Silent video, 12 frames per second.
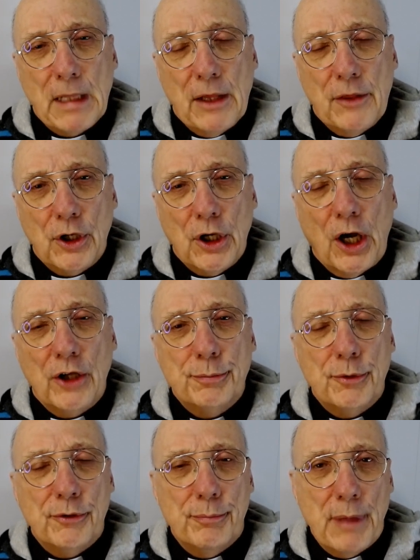Gospel
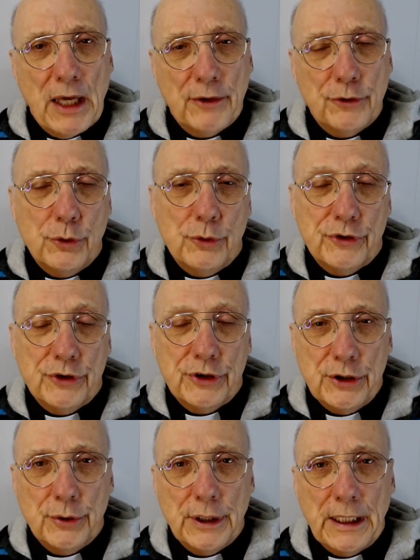of Matthew. It's
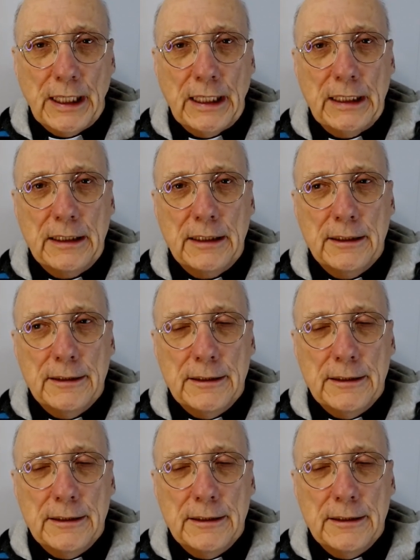year A,